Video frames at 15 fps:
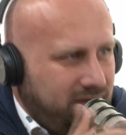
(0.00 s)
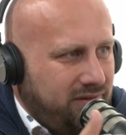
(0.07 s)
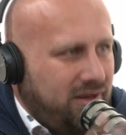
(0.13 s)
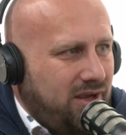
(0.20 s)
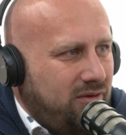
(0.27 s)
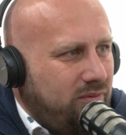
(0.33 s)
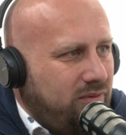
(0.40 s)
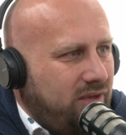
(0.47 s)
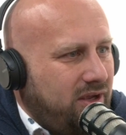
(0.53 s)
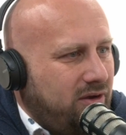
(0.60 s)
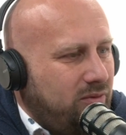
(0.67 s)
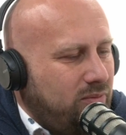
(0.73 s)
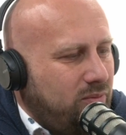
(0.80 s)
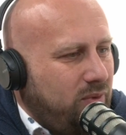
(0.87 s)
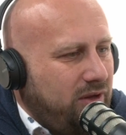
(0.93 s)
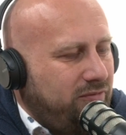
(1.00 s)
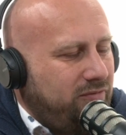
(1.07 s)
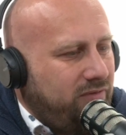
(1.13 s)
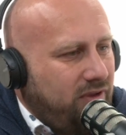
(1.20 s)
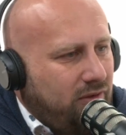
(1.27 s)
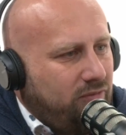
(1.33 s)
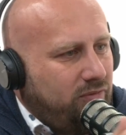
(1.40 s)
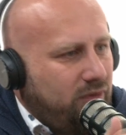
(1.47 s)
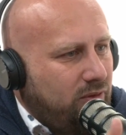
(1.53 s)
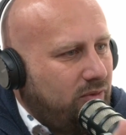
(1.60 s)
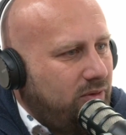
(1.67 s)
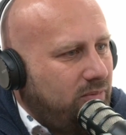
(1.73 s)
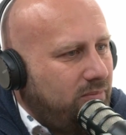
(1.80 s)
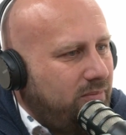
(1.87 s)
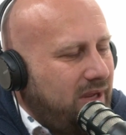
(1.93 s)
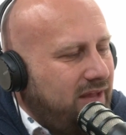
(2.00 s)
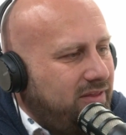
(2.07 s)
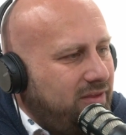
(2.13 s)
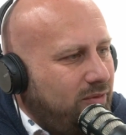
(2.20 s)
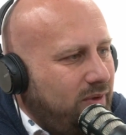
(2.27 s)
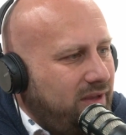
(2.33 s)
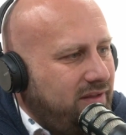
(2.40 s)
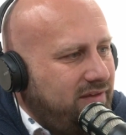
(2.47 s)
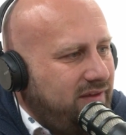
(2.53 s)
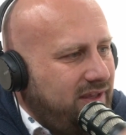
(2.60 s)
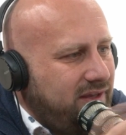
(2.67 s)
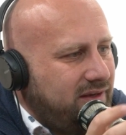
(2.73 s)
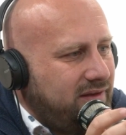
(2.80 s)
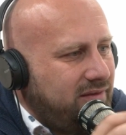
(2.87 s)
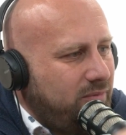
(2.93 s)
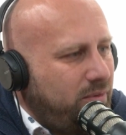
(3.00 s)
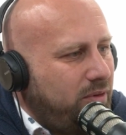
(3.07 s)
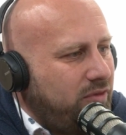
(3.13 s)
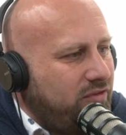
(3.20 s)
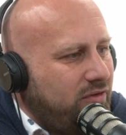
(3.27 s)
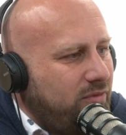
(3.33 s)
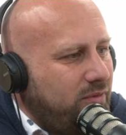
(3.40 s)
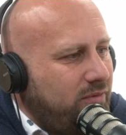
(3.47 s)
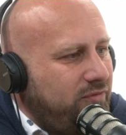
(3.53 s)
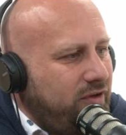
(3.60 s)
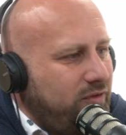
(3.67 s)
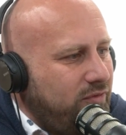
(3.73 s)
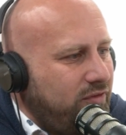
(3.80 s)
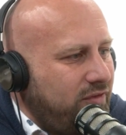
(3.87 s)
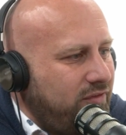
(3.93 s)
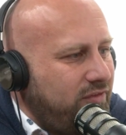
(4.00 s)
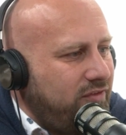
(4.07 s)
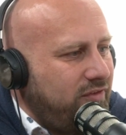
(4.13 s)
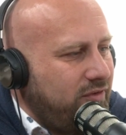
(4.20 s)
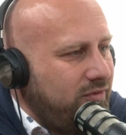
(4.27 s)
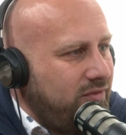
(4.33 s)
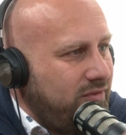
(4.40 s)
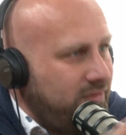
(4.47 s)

Now, now we've you know if we go to Matthew 18 and the person refuses to